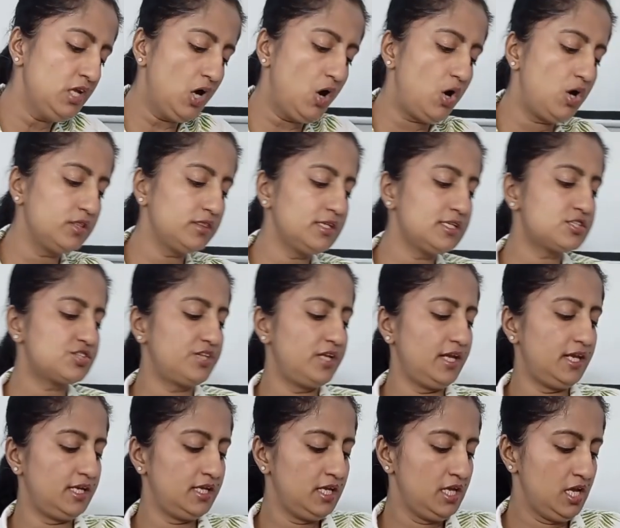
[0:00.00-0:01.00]
On the
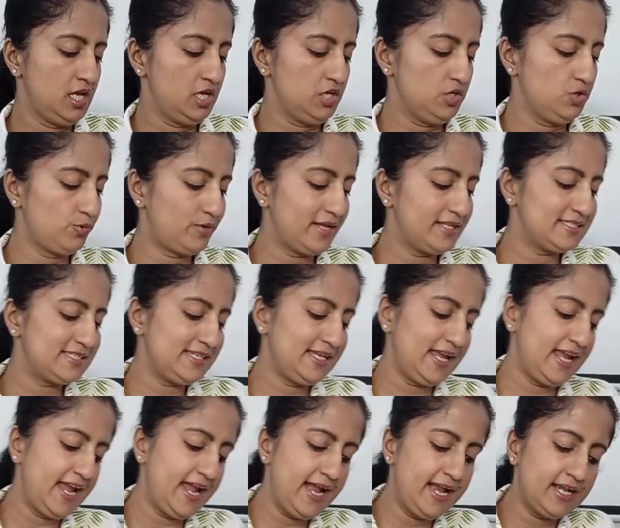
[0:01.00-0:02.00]
screen, you can
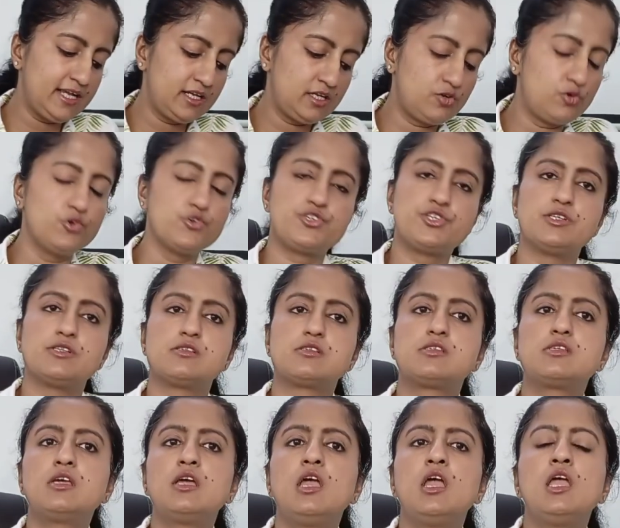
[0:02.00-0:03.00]
see 8
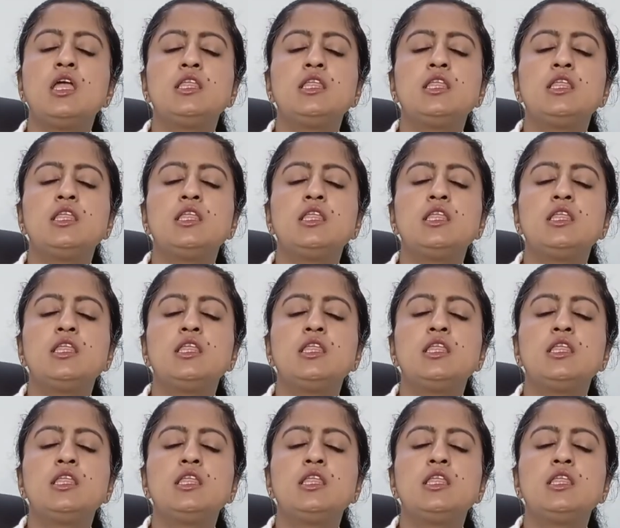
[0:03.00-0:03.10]
questions.